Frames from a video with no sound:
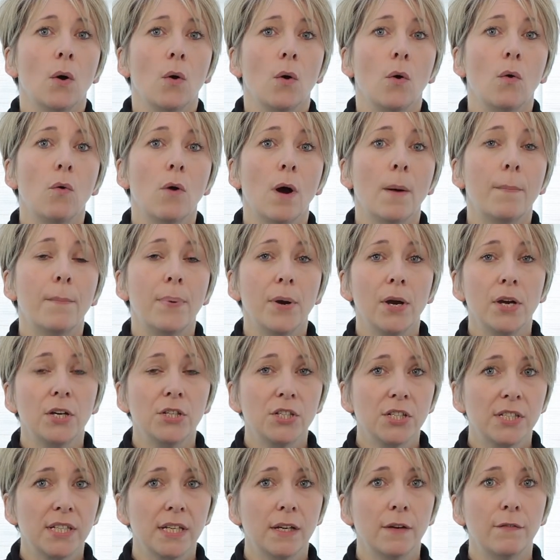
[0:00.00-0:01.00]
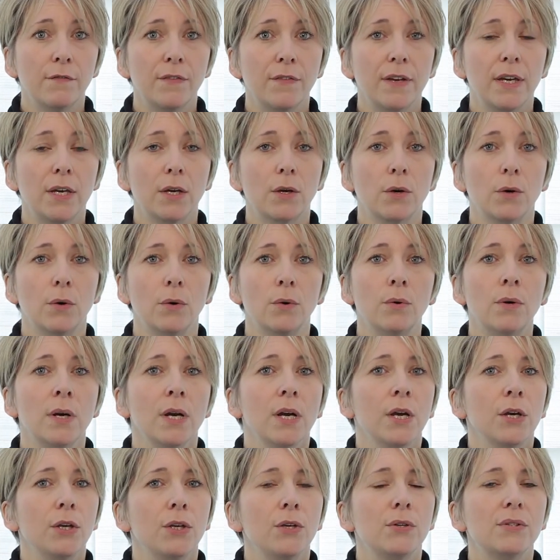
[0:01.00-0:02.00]
or are purchasing a vehicle
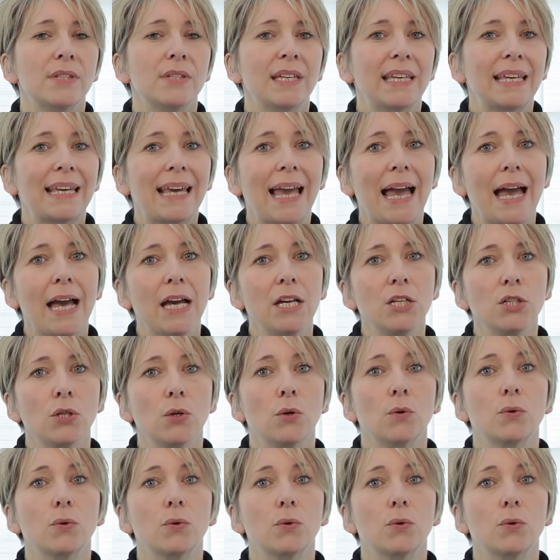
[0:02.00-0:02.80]
using cash